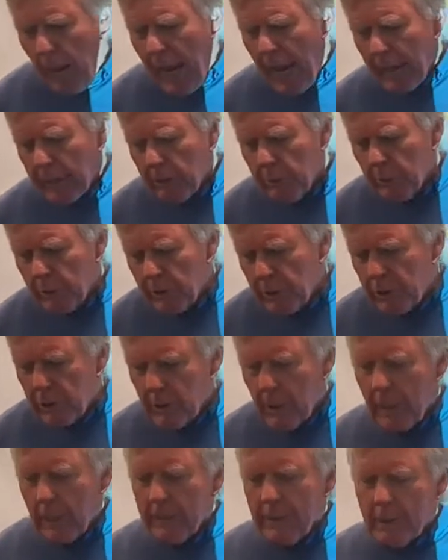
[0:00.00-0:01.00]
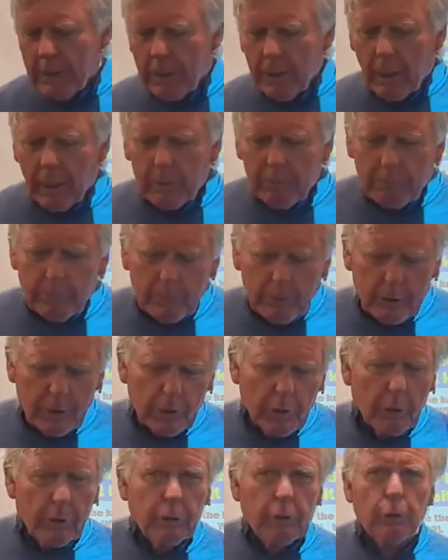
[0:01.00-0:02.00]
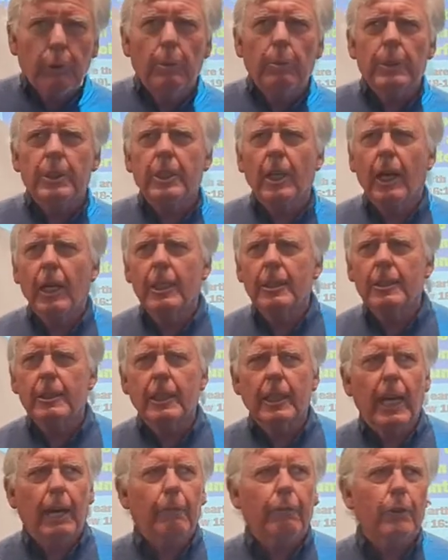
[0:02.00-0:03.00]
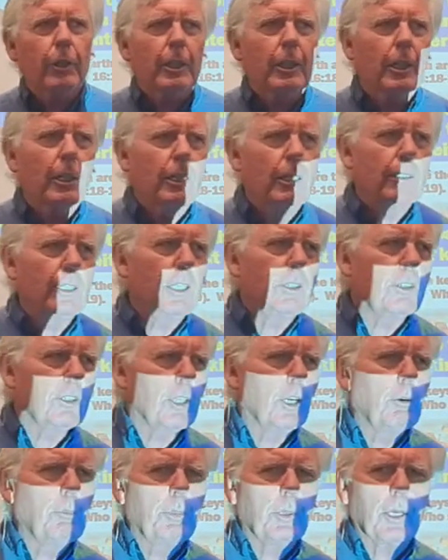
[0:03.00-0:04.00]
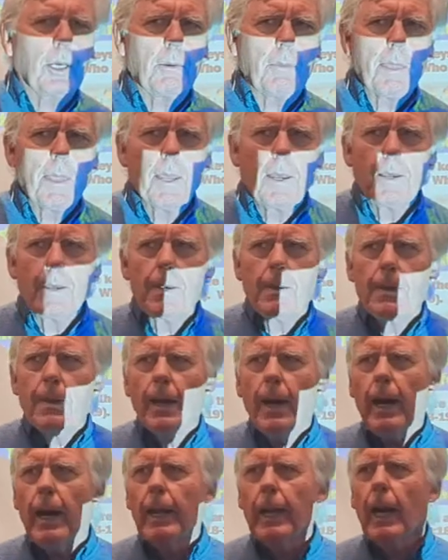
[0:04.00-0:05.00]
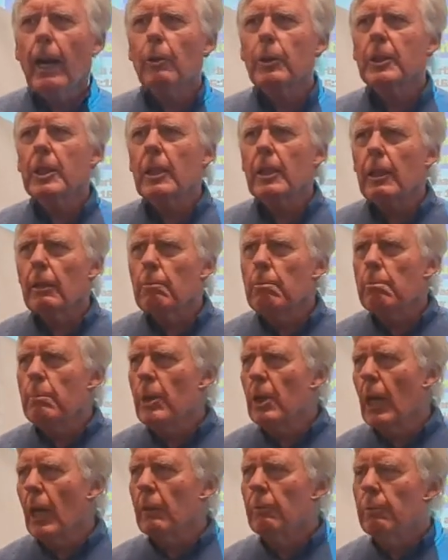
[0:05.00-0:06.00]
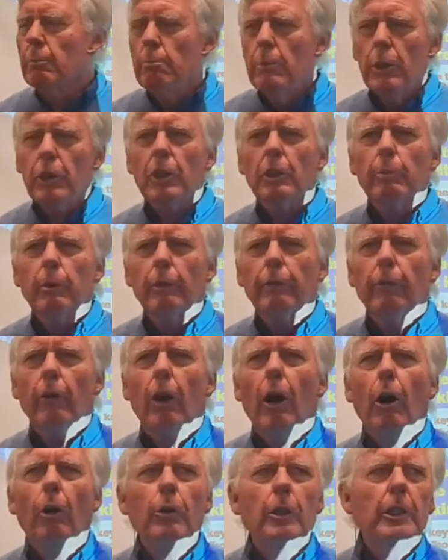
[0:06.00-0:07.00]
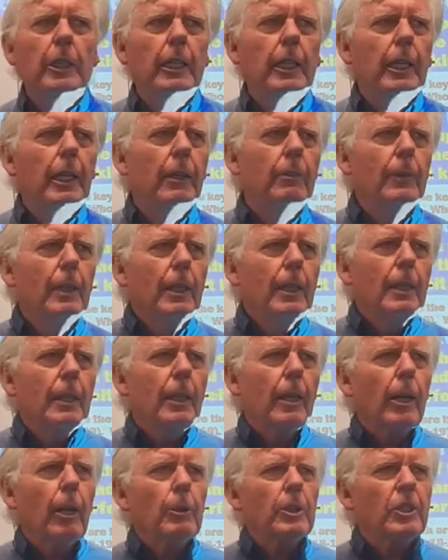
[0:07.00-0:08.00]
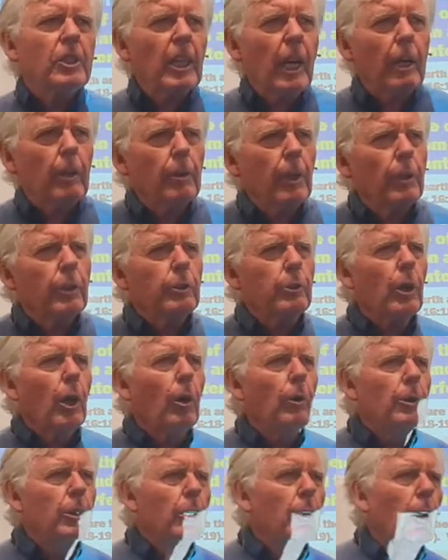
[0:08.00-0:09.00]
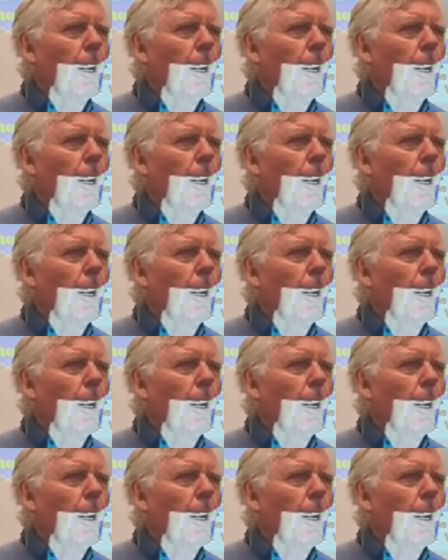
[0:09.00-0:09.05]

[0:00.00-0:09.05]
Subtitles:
back, which I sort of traumatized in Africa, in Ethiopia. And I was miserable for a whole year. And I was sat on the throne. You